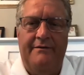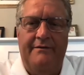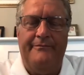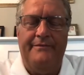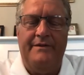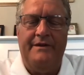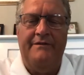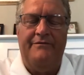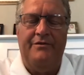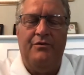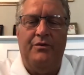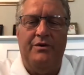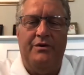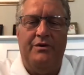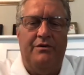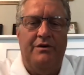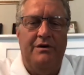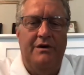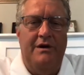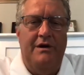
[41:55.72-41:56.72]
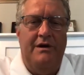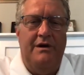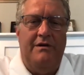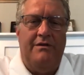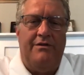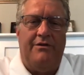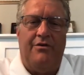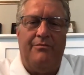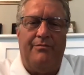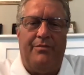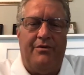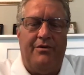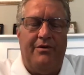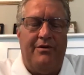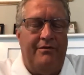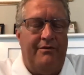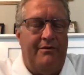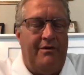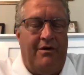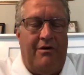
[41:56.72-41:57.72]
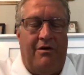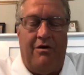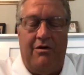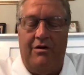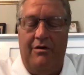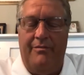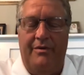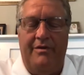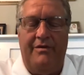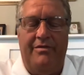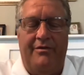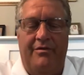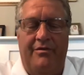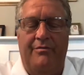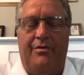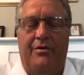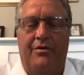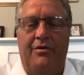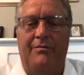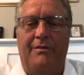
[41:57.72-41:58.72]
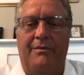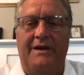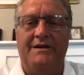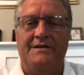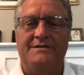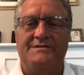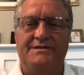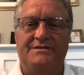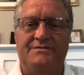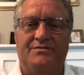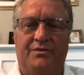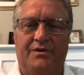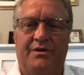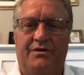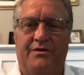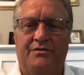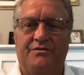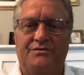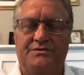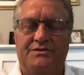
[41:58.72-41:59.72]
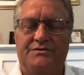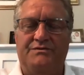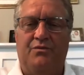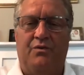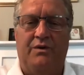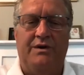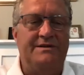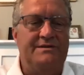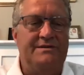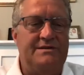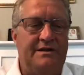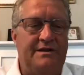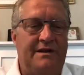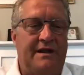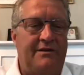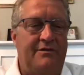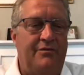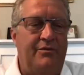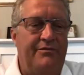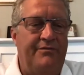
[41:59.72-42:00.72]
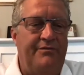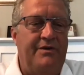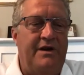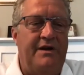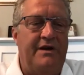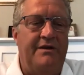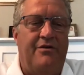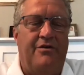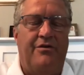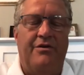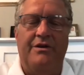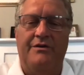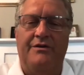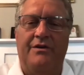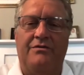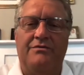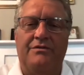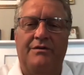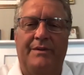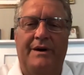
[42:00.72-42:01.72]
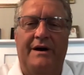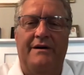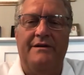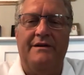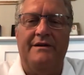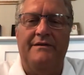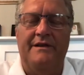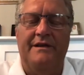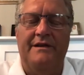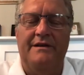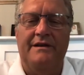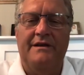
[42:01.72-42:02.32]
if you will. Arguably third party maintenance is one of those ways, like we've kind of already talked about, in that